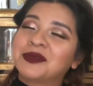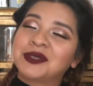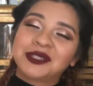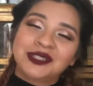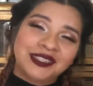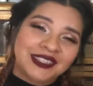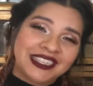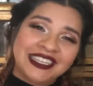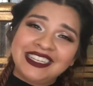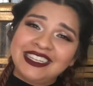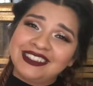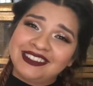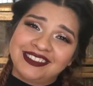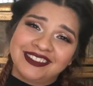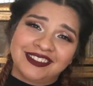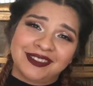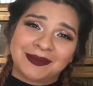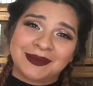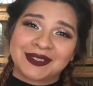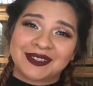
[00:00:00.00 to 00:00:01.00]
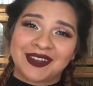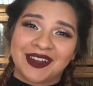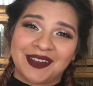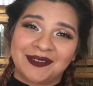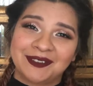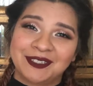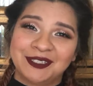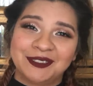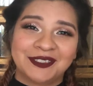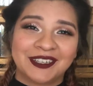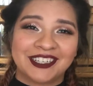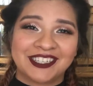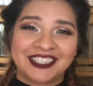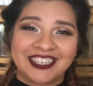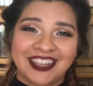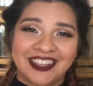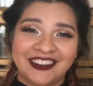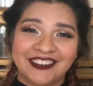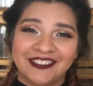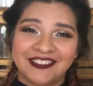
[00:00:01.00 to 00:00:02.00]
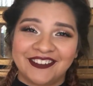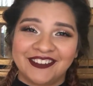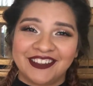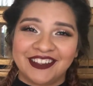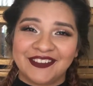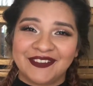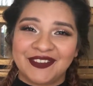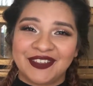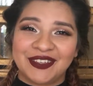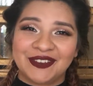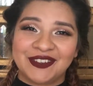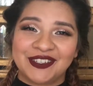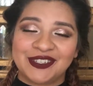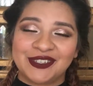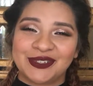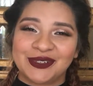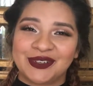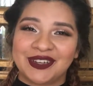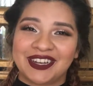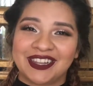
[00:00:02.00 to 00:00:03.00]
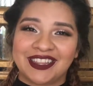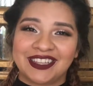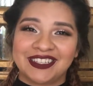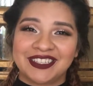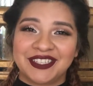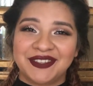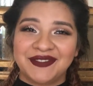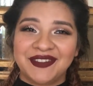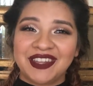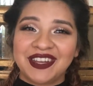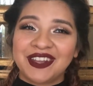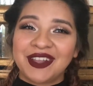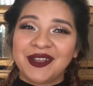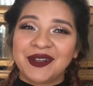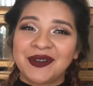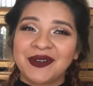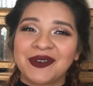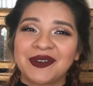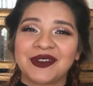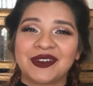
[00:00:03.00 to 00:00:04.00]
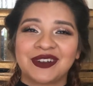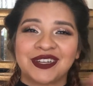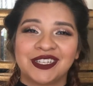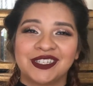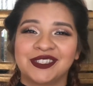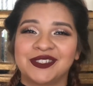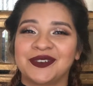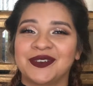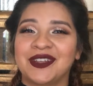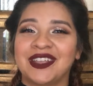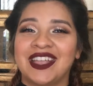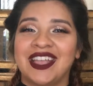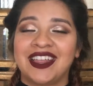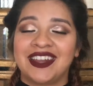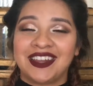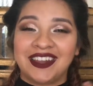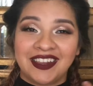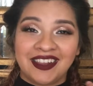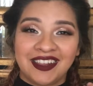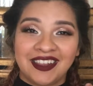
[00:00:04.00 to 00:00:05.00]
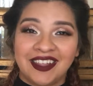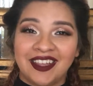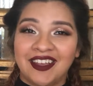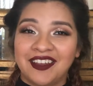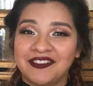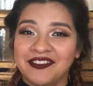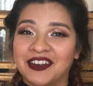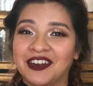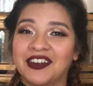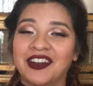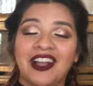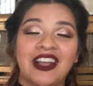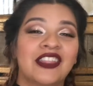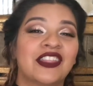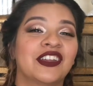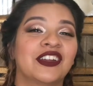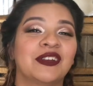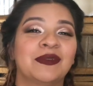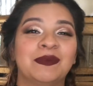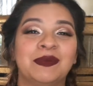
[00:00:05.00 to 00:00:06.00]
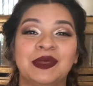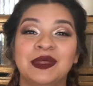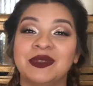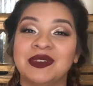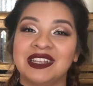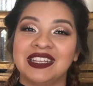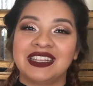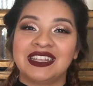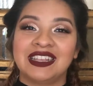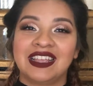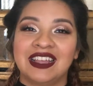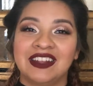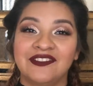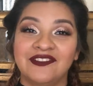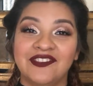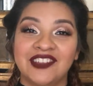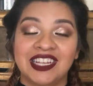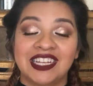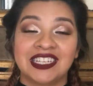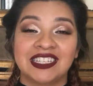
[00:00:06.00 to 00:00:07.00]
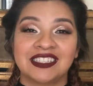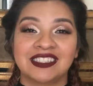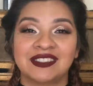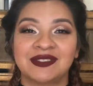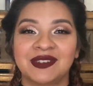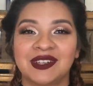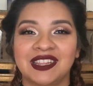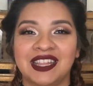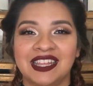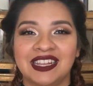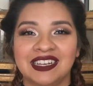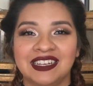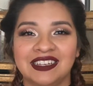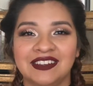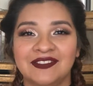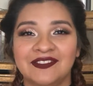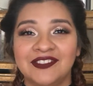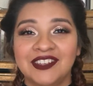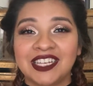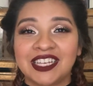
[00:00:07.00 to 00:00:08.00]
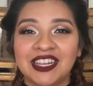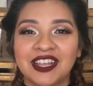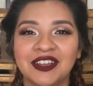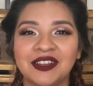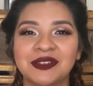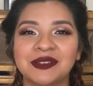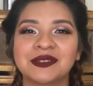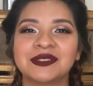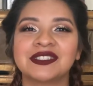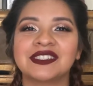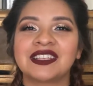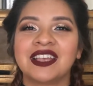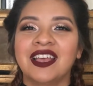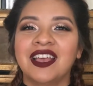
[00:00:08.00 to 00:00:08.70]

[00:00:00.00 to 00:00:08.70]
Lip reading: please subscribe to our channel if you enjoyed this video or enjoy any of our other beauty and fitness related videos.